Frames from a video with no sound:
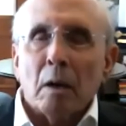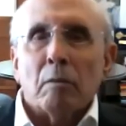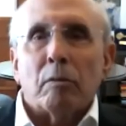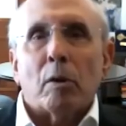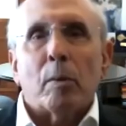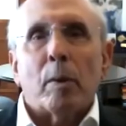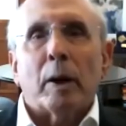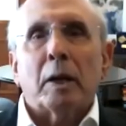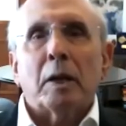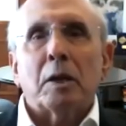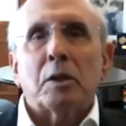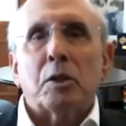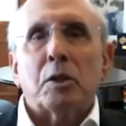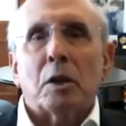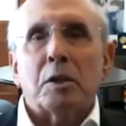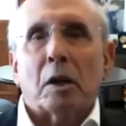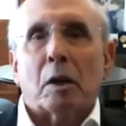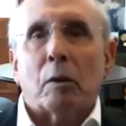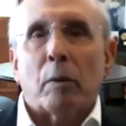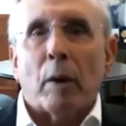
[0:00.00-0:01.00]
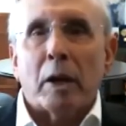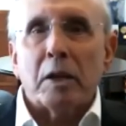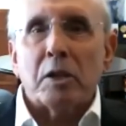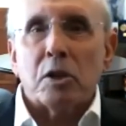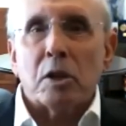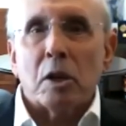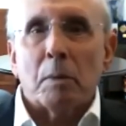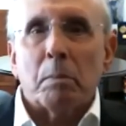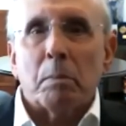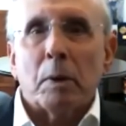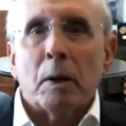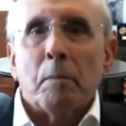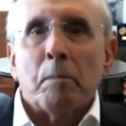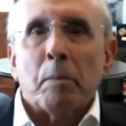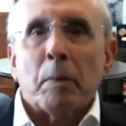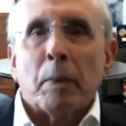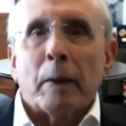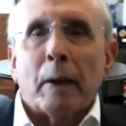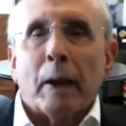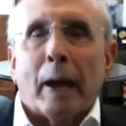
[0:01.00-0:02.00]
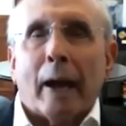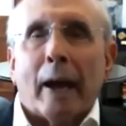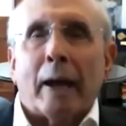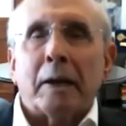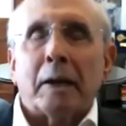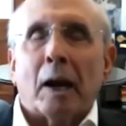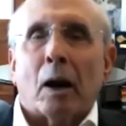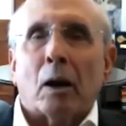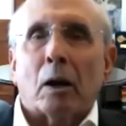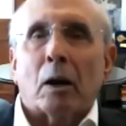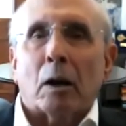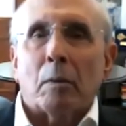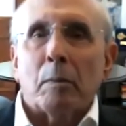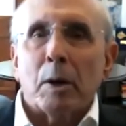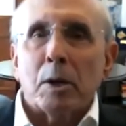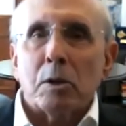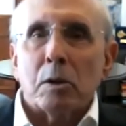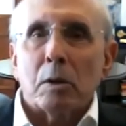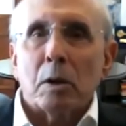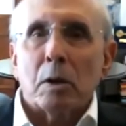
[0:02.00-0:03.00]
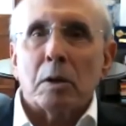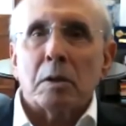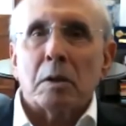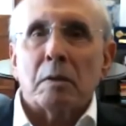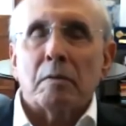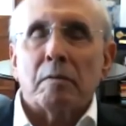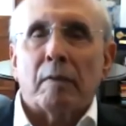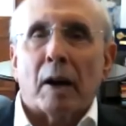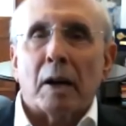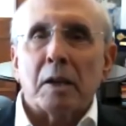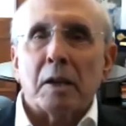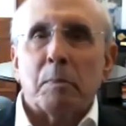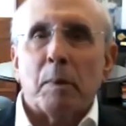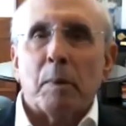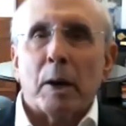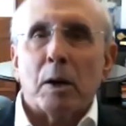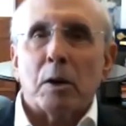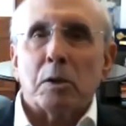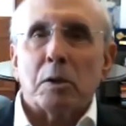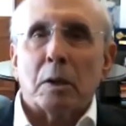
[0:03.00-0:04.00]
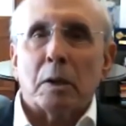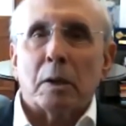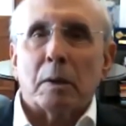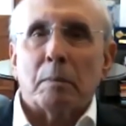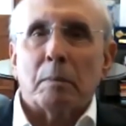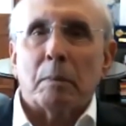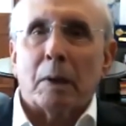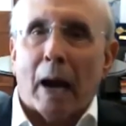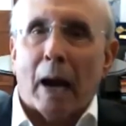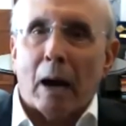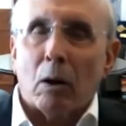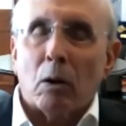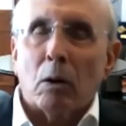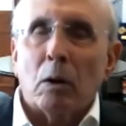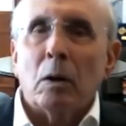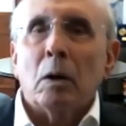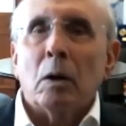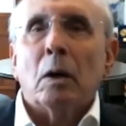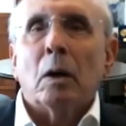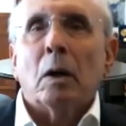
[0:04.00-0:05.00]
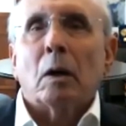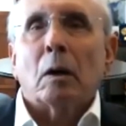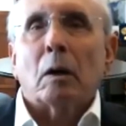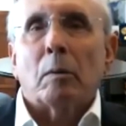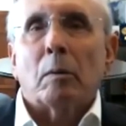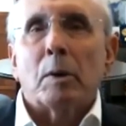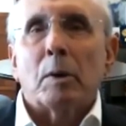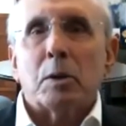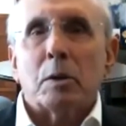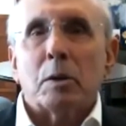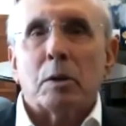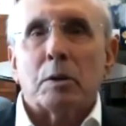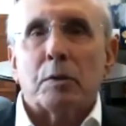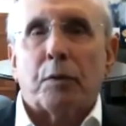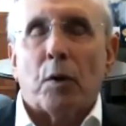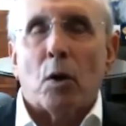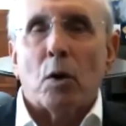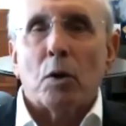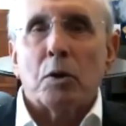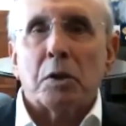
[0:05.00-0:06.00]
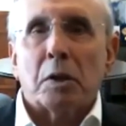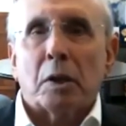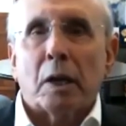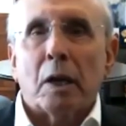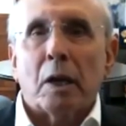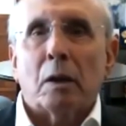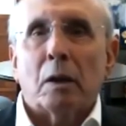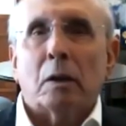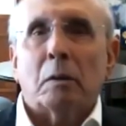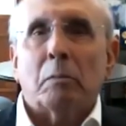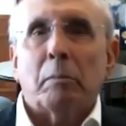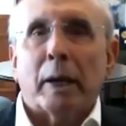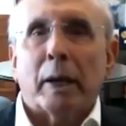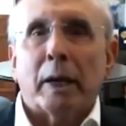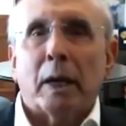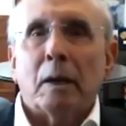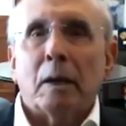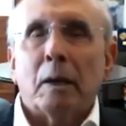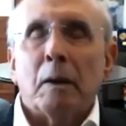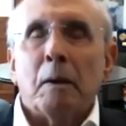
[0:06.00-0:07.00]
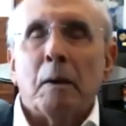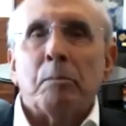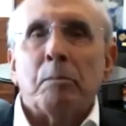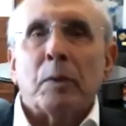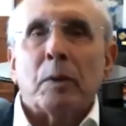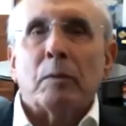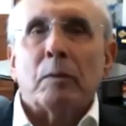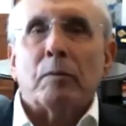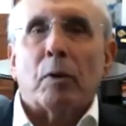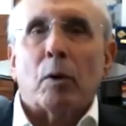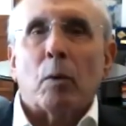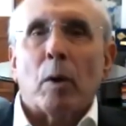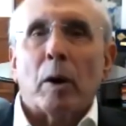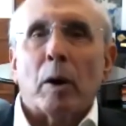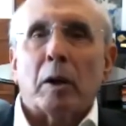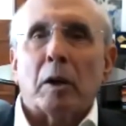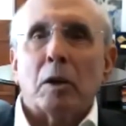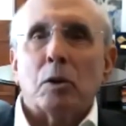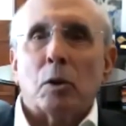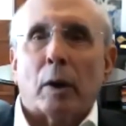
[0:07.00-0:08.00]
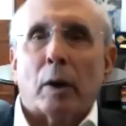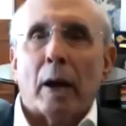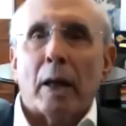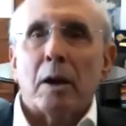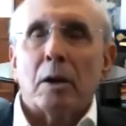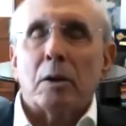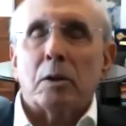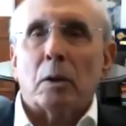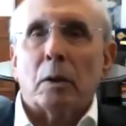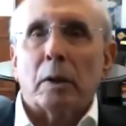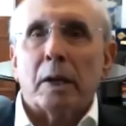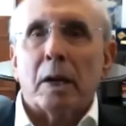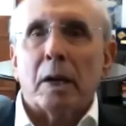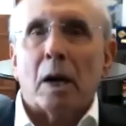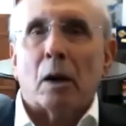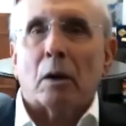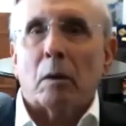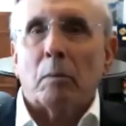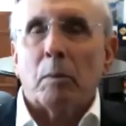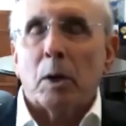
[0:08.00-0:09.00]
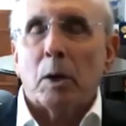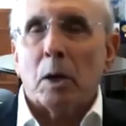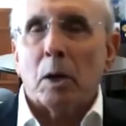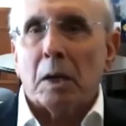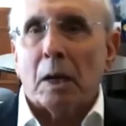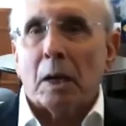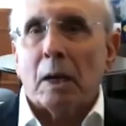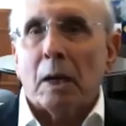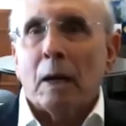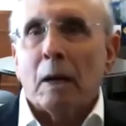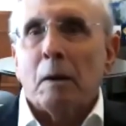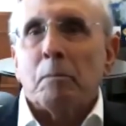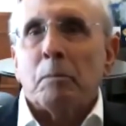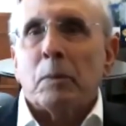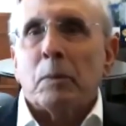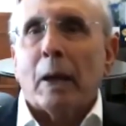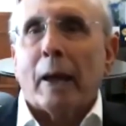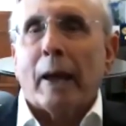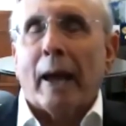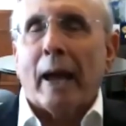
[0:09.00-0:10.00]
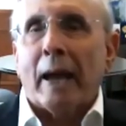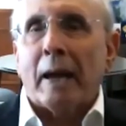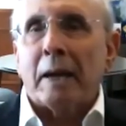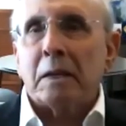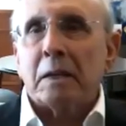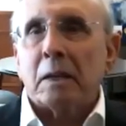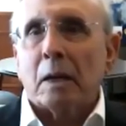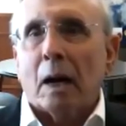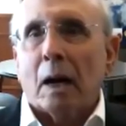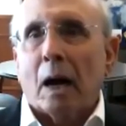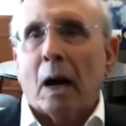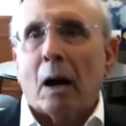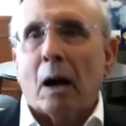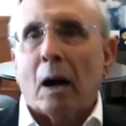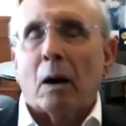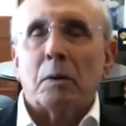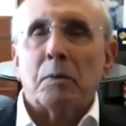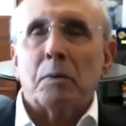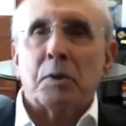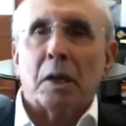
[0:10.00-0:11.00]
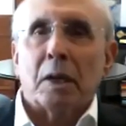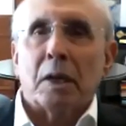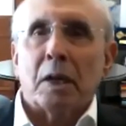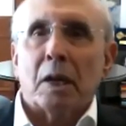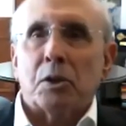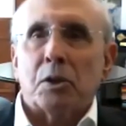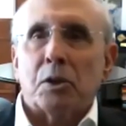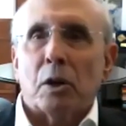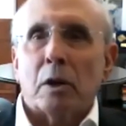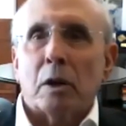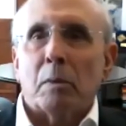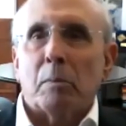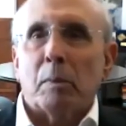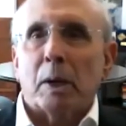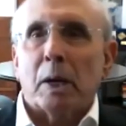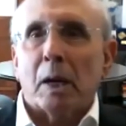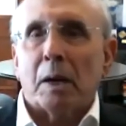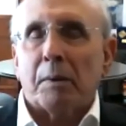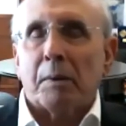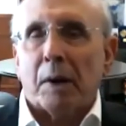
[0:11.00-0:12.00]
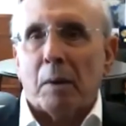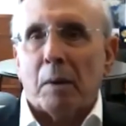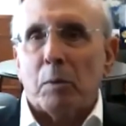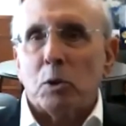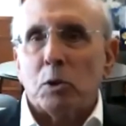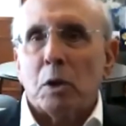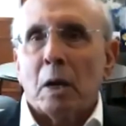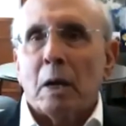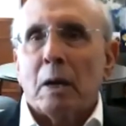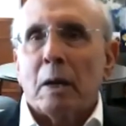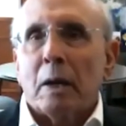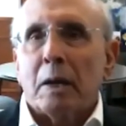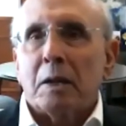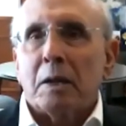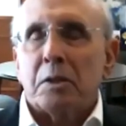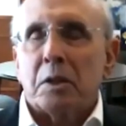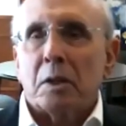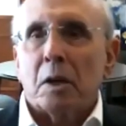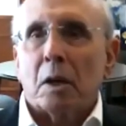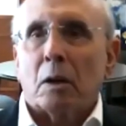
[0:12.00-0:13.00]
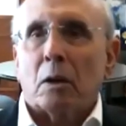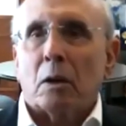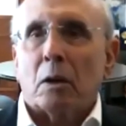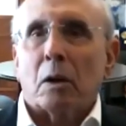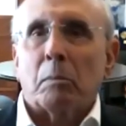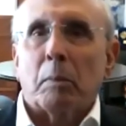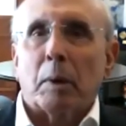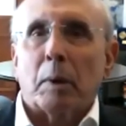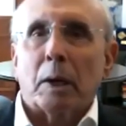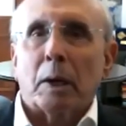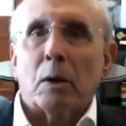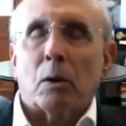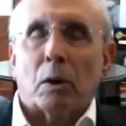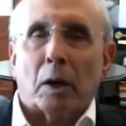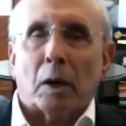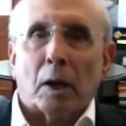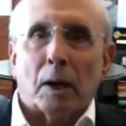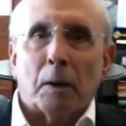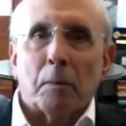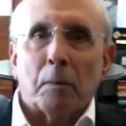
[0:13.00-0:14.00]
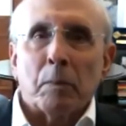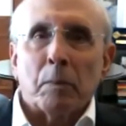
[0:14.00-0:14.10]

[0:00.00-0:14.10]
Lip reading: for running such a great ship, and our commissioners, Vice Mayors Lago, Commissioners Force, Kian, and Mena, for working together to lead our community, and our city attorney, Miriam Ramos, and city clerk, Billy Urquia.